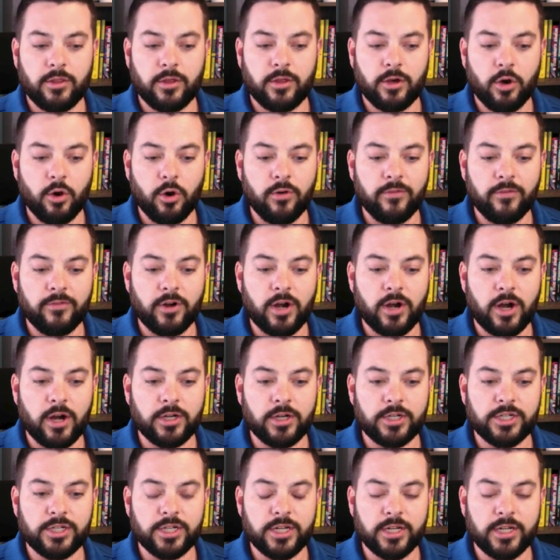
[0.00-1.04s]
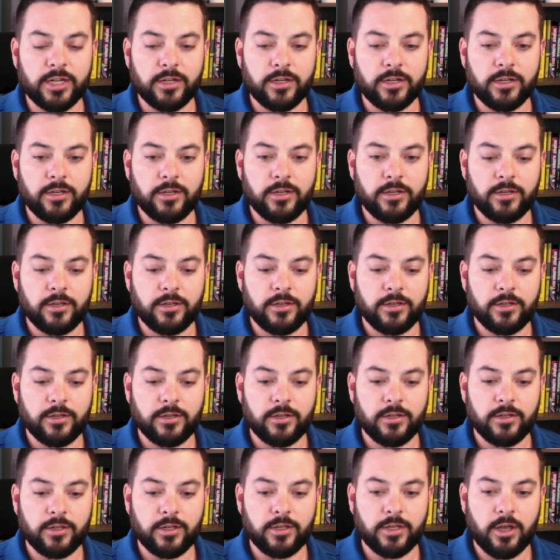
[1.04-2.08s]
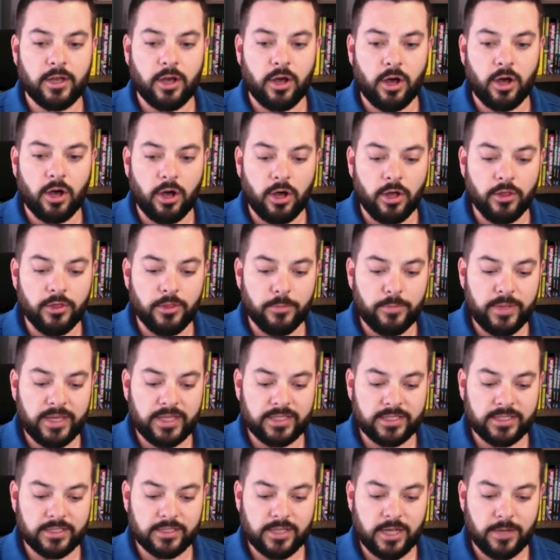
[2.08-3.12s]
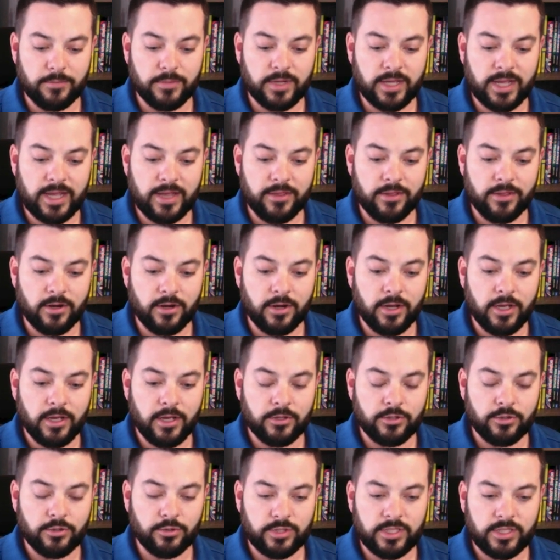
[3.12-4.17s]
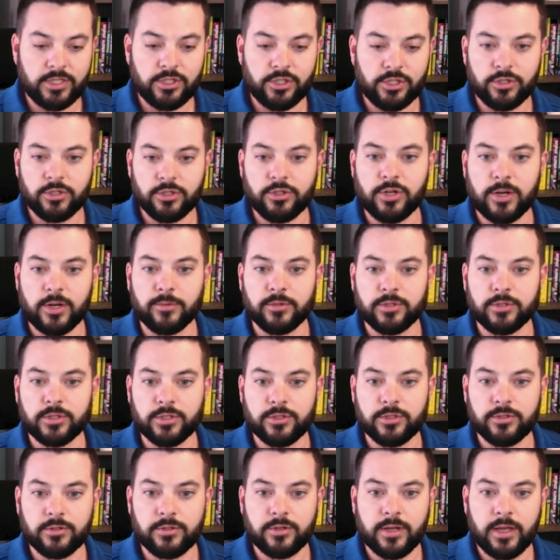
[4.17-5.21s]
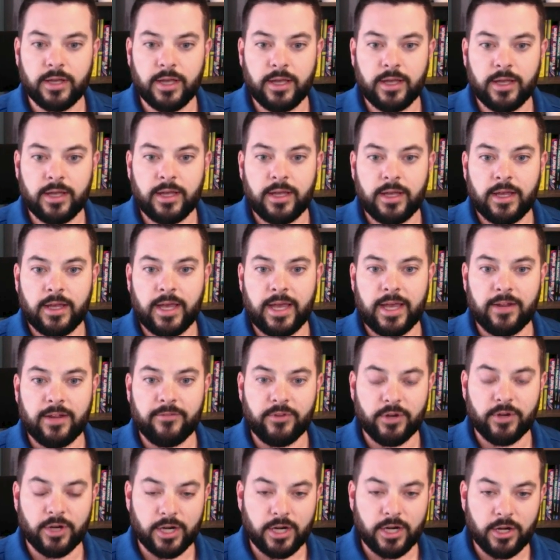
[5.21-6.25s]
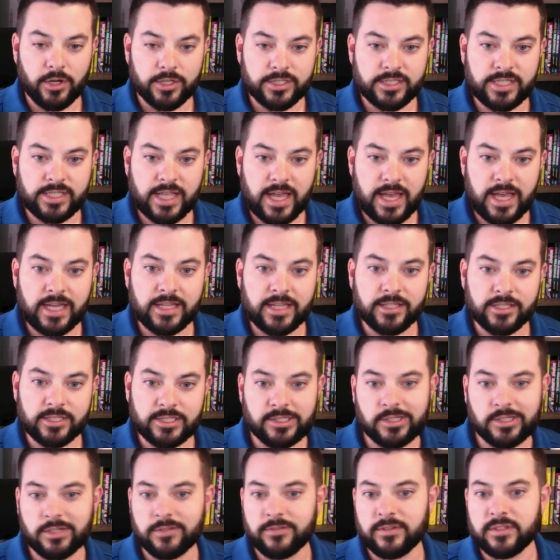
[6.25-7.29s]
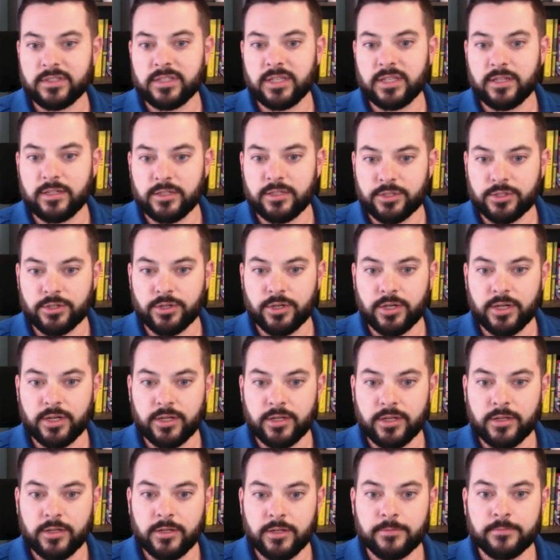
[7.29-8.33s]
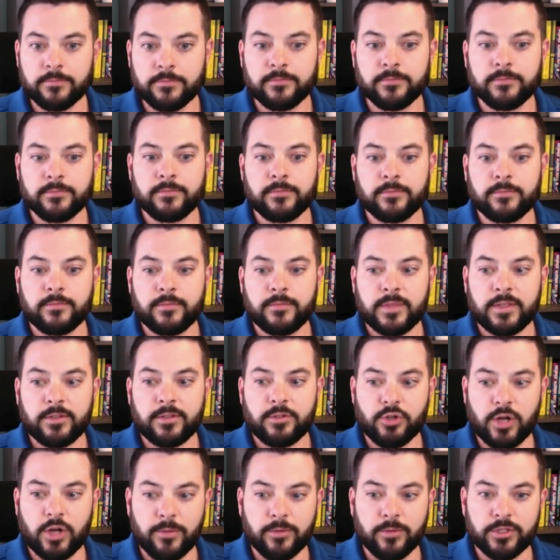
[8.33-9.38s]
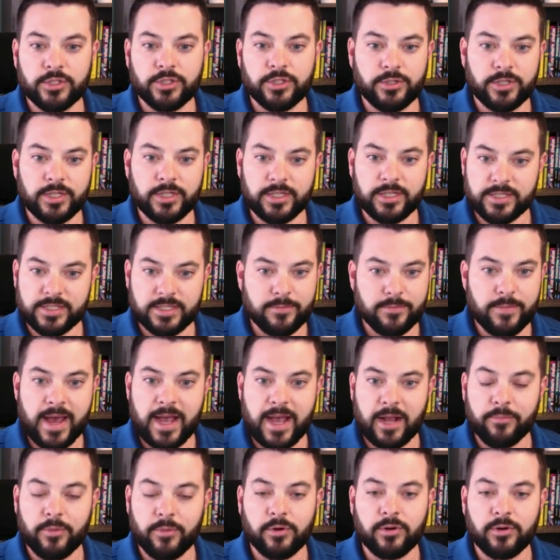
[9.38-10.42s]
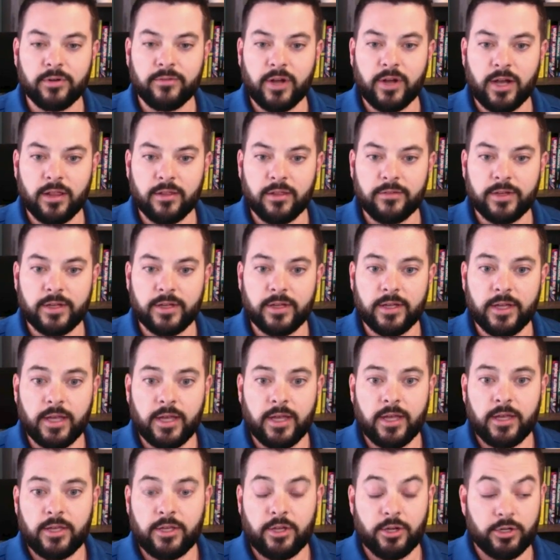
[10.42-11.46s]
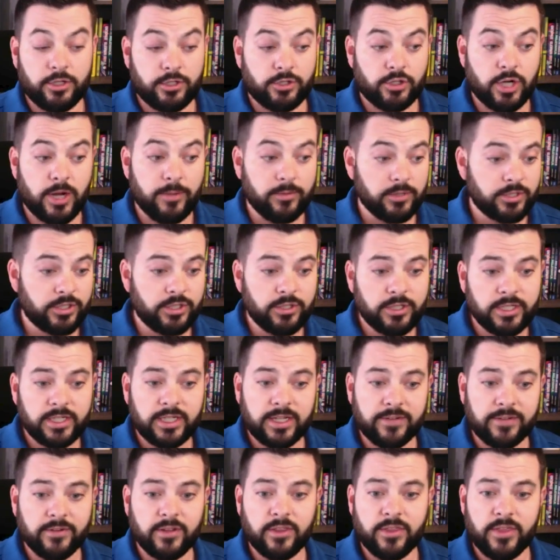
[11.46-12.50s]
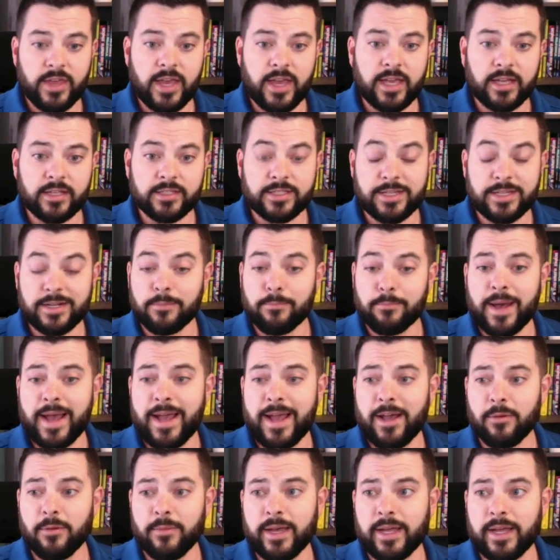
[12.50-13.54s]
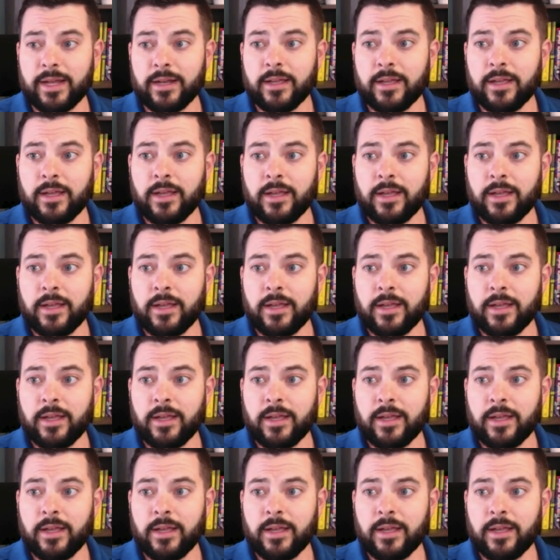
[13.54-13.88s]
overarching, all the pieces come together to teach you to troubleshoot. And if you're going to stay in the service industry, troubleshooting is the backbone of all of it. You're troubleshooting different things. And in Biomed,